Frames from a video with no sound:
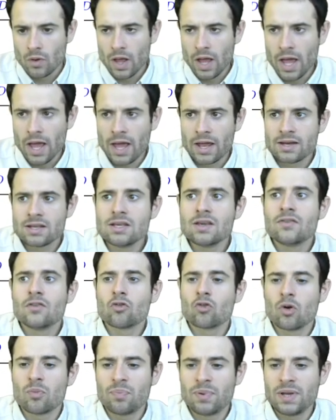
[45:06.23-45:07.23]
And if
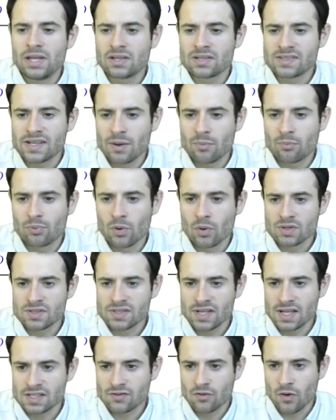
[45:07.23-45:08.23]
you repeat the same
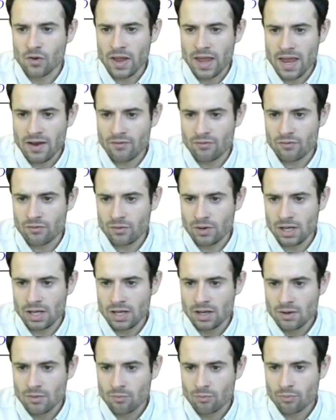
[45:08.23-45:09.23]
process for
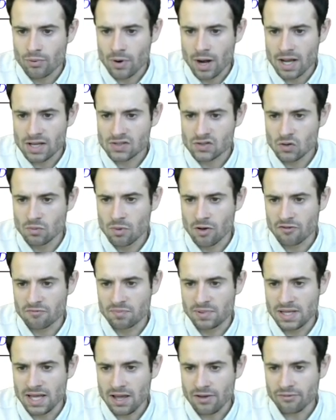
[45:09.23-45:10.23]
every price above
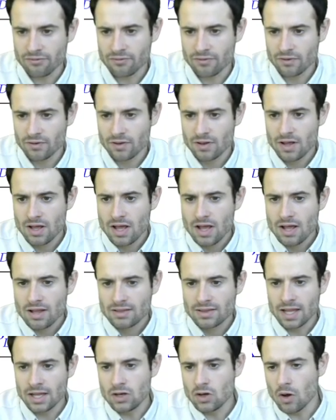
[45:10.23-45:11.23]
PF,
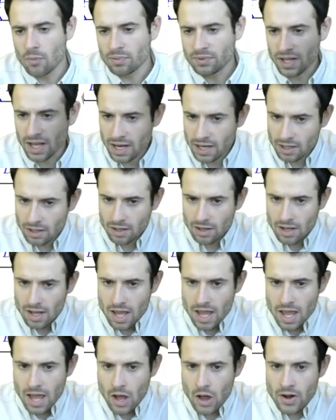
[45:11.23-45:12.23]
then you obtain
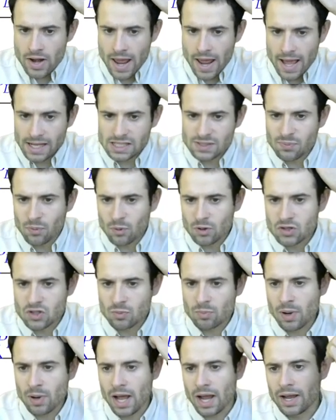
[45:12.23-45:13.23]
an export
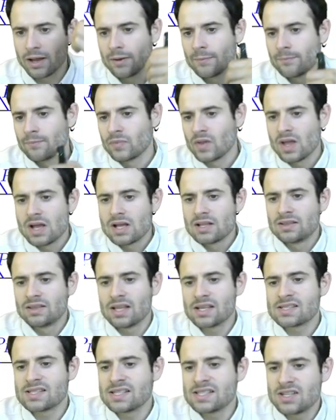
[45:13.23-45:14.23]
supply.
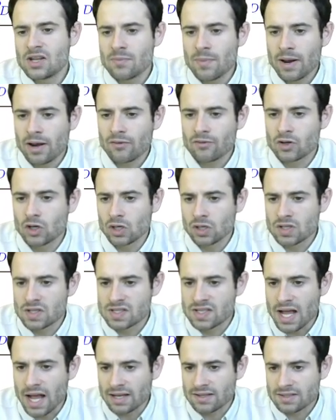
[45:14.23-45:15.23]
This is the amount of
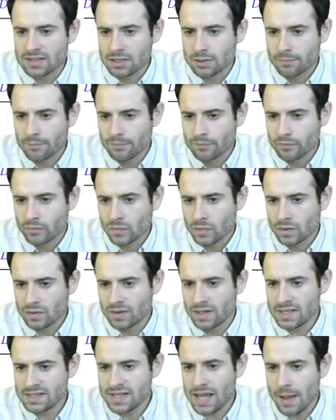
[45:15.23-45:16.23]
goods that,
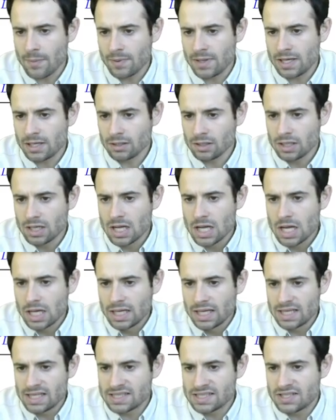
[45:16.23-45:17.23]
this gap here
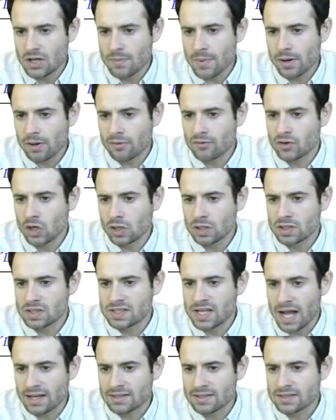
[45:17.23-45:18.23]
is the amount of goods
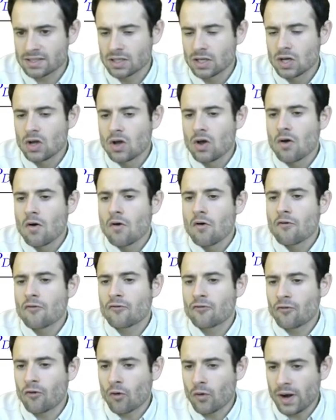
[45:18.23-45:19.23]
that
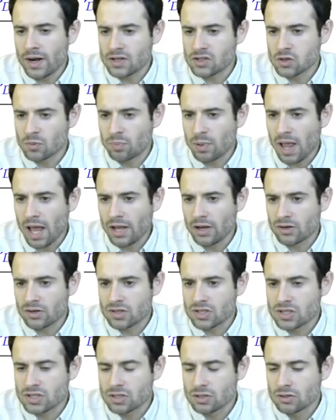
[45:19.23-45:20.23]
foreign
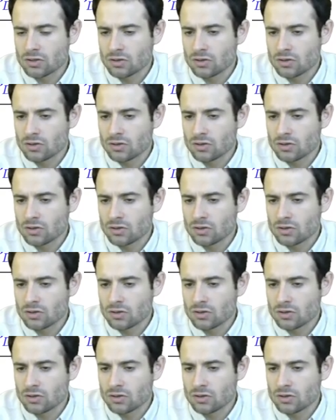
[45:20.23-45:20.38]
suppliers